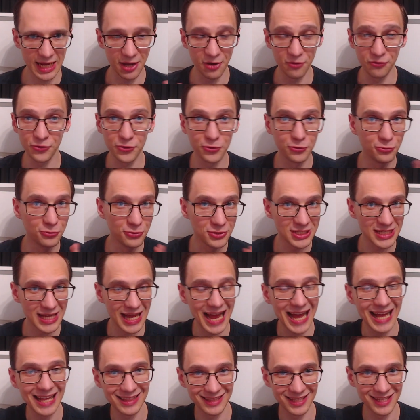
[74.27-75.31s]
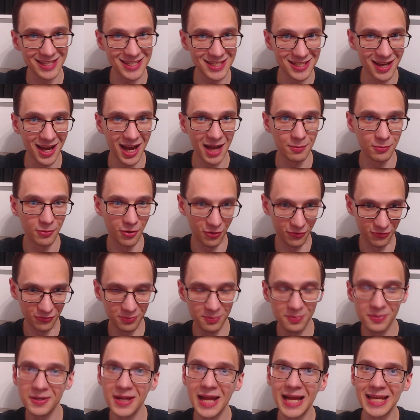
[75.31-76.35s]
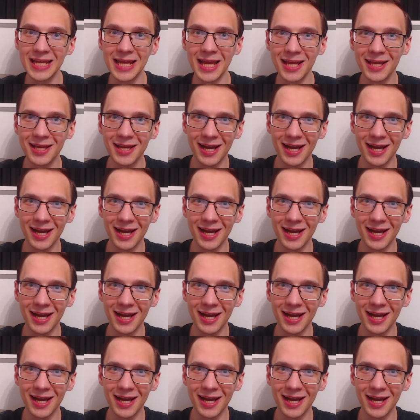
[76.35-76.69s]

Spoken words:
Of course, at the time of playing,